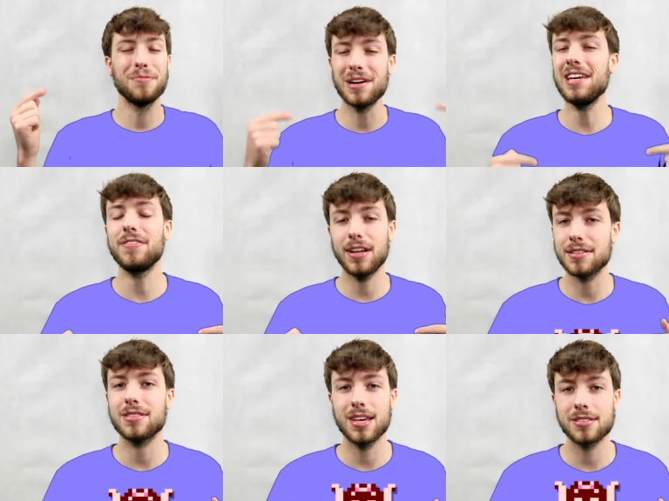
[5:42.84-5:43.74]
what even
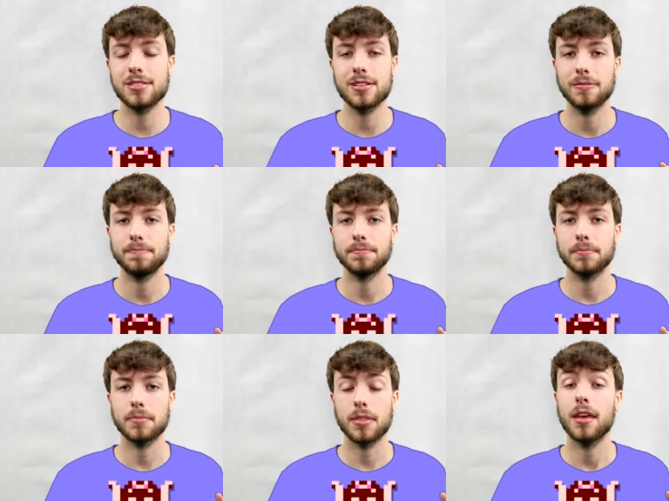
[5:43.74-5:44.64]
is this?
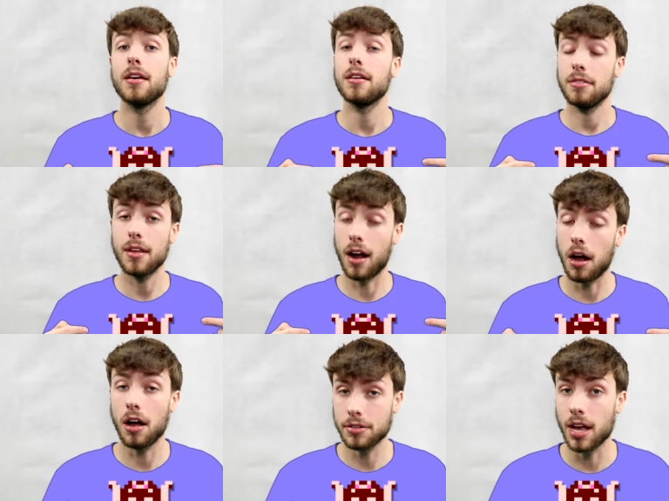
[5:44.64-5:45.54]

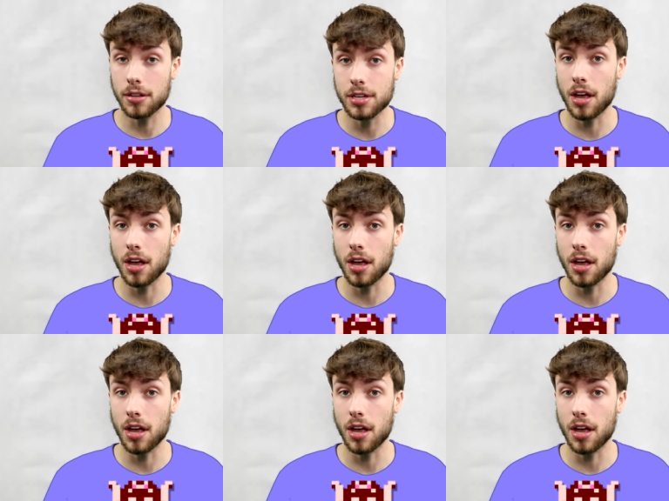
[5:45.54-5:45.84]
I'll tell,